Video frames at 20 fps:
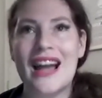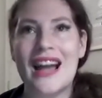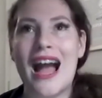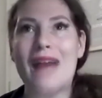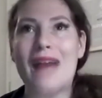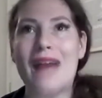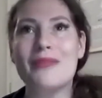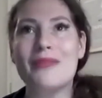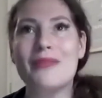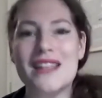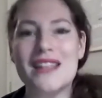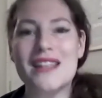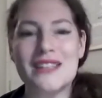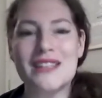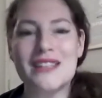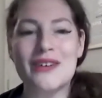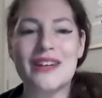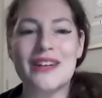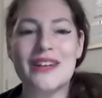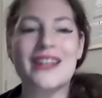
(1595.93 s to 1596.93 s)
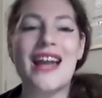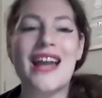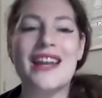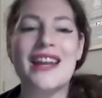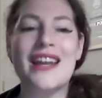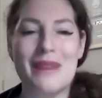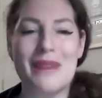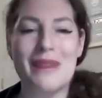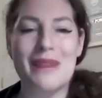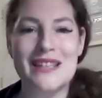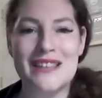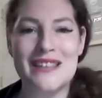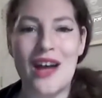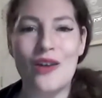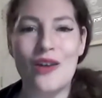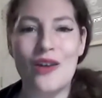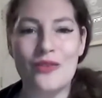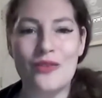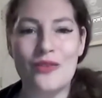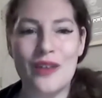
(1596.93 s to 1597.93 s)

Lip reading: I'm not so good at it myself.